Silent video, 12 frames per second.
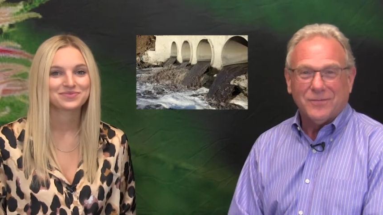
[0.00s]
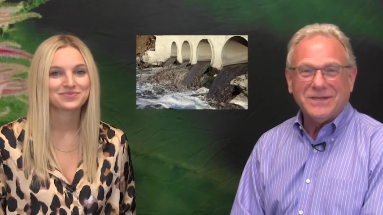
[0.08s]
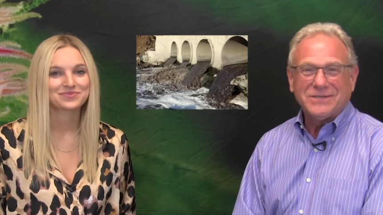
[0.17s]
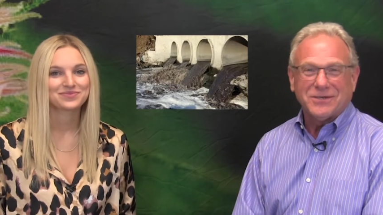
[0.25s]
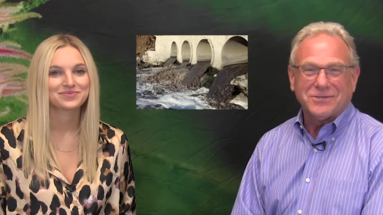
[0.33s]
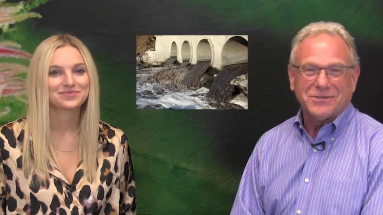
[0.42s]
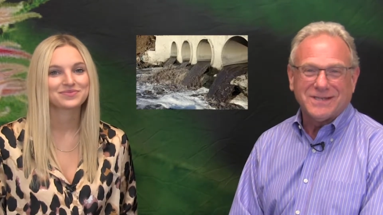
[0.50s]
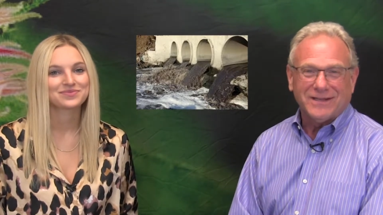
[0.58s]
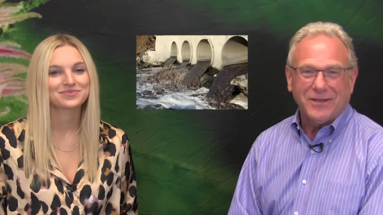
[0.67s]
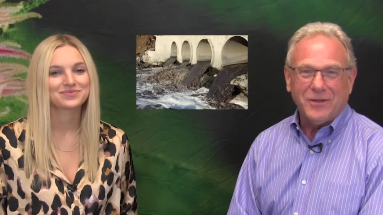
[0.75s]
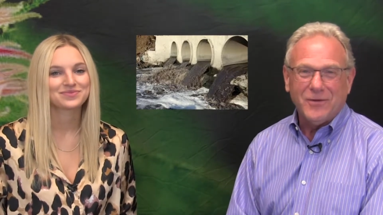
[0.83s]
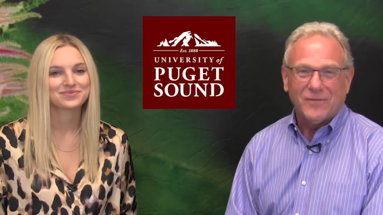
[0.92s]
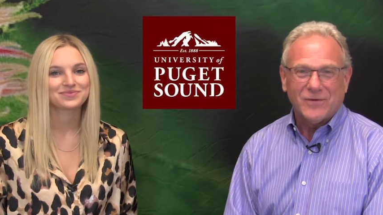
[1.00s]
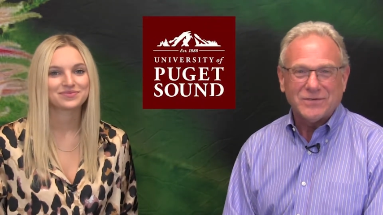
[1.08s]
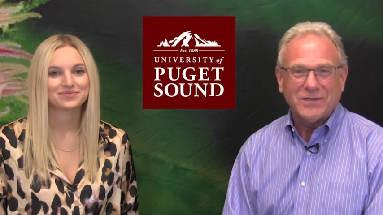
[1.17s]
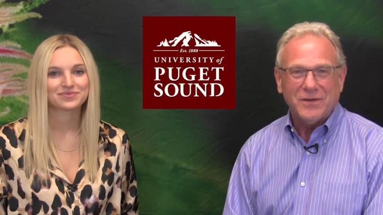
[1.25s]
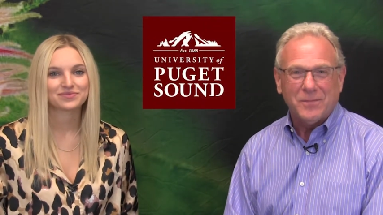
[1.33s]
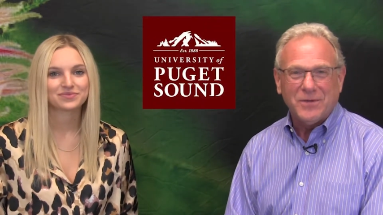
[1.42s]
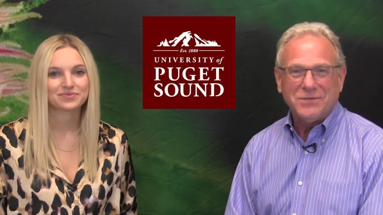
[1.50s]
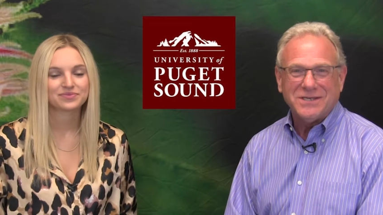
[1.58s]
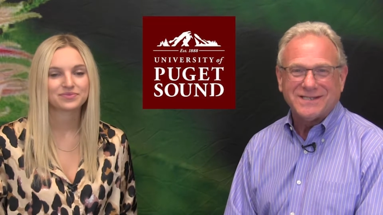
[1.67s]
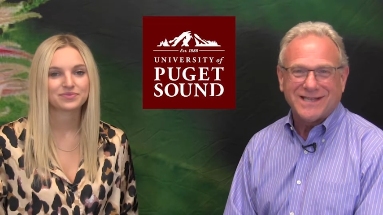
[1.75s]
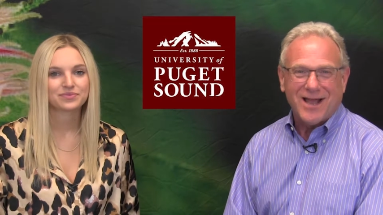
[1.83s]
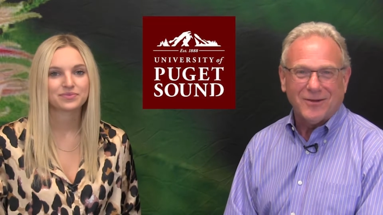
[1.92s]
Speaker 1: Researchers at the University of
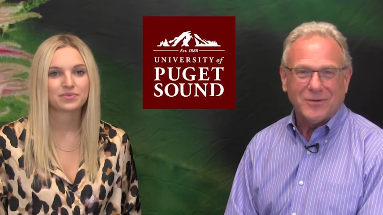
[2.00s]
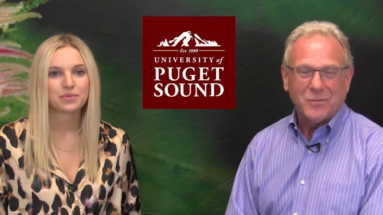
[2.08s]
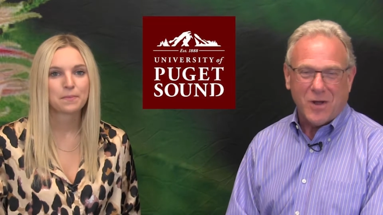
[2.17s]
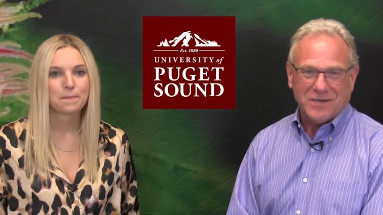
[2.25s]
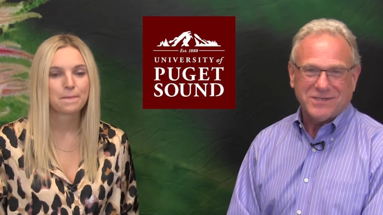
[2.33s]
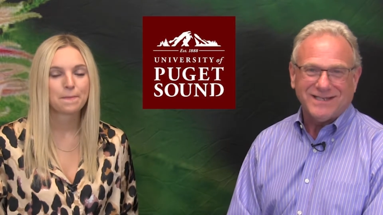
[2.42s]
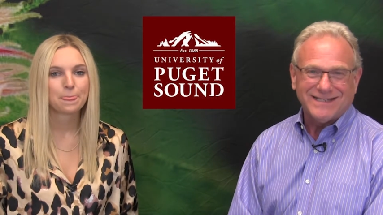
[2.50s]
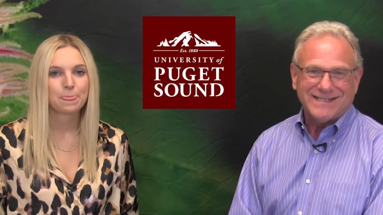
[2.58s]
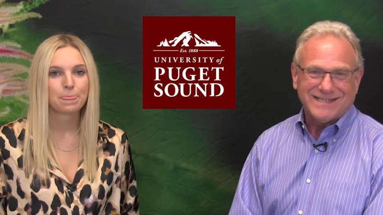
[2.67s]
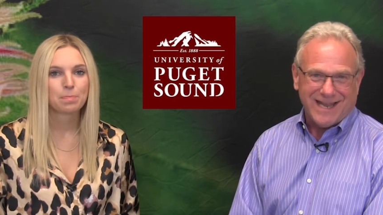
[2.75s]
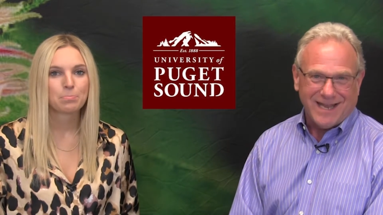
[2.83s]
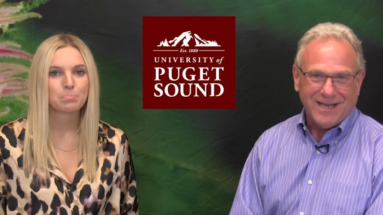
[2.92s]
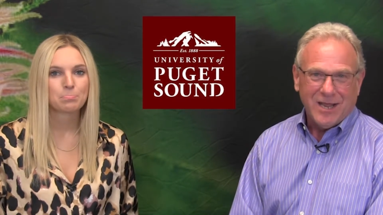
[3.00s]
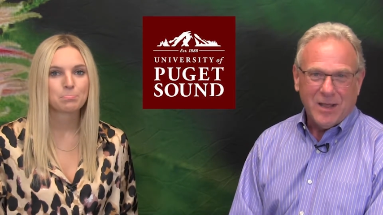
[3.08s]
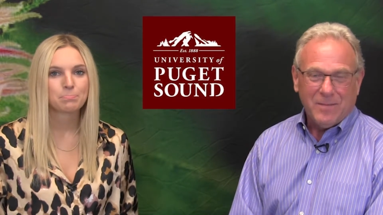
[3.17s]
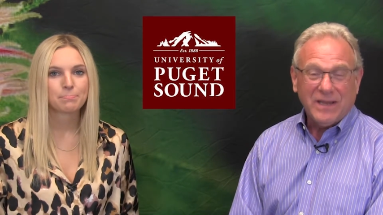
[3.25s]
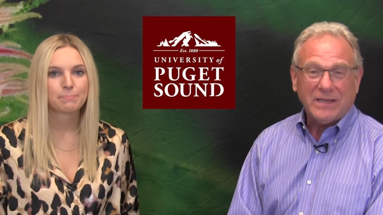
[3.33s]
Puget Sound in Washington State